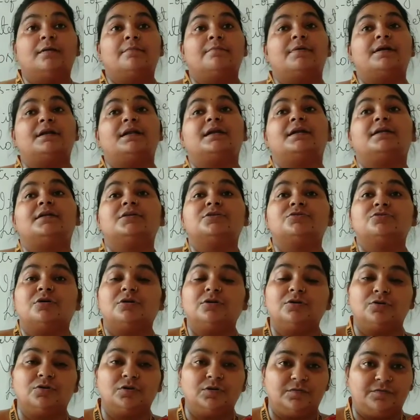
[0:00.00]
but it is
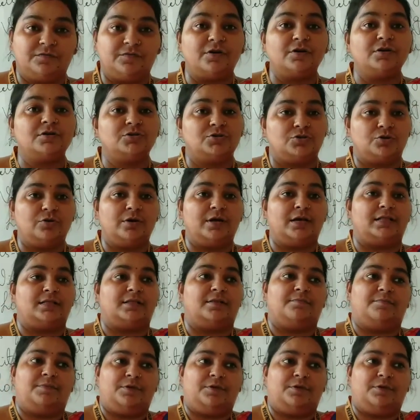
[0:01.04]
not good for so health,